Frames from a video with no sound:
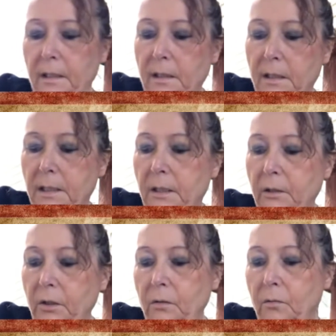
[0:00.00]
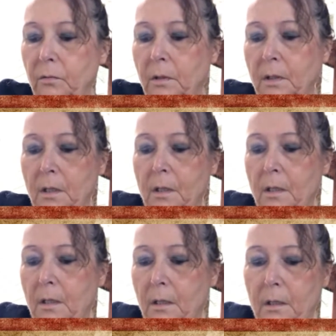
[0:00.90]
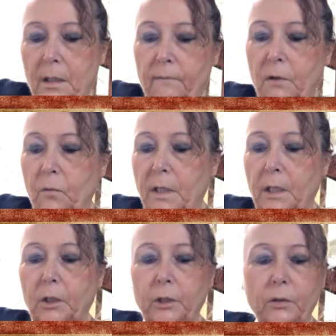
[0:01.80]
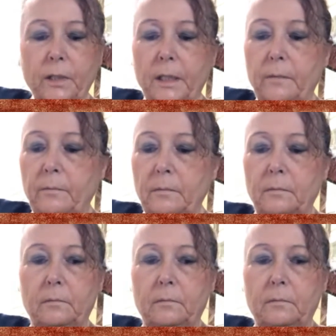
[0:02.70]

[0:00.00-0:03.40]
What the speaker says: until if you want to glue them,